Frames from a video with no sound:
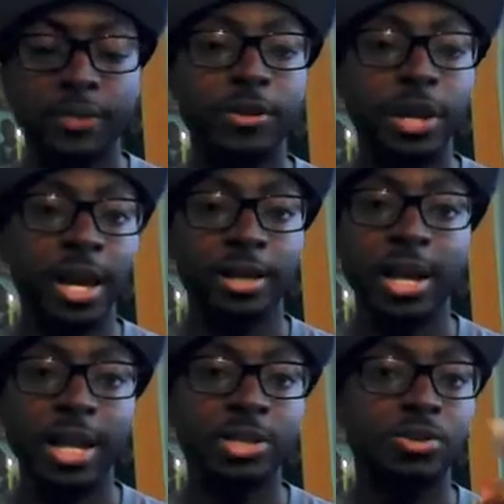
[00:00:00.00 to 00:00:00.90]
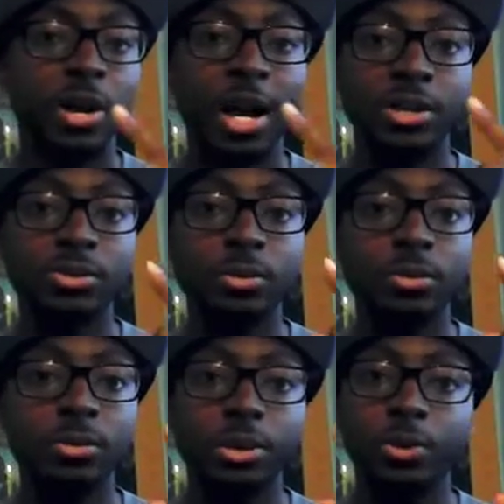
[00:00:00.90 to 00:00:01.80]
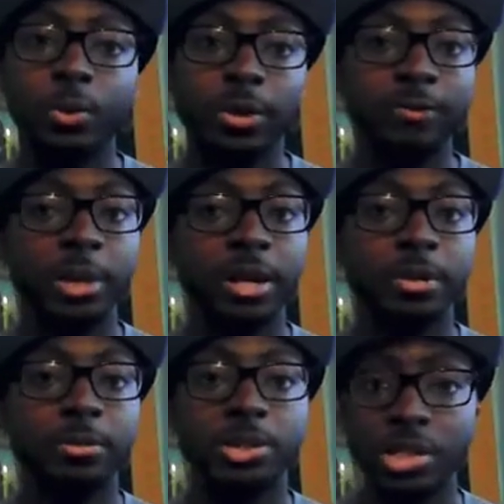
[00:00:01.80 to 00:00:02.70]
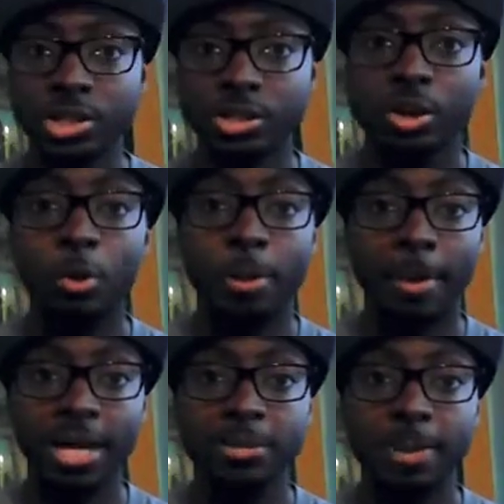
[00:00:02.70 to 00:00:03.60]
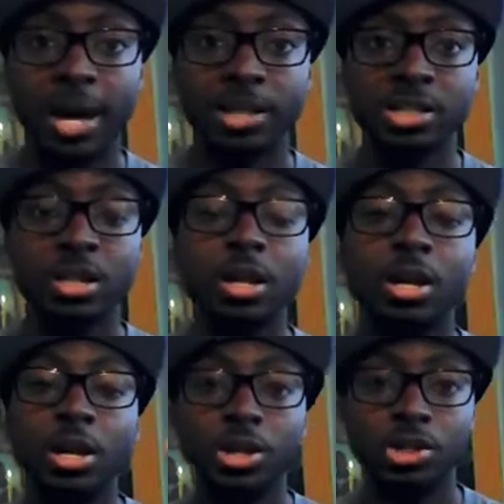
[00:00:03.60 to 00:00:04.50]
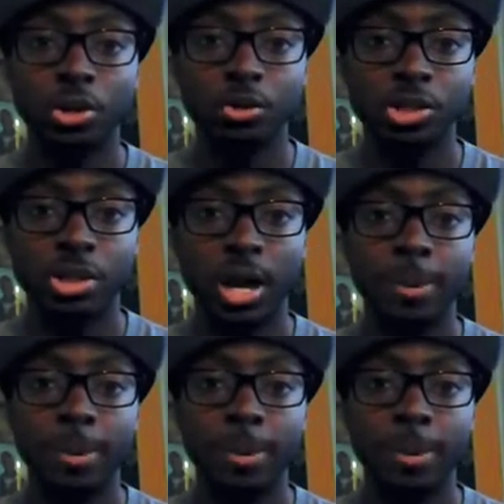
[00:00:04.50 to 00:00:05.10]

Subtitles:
If you're not in college or high school and you want to meet other musicians, open mic spots, church.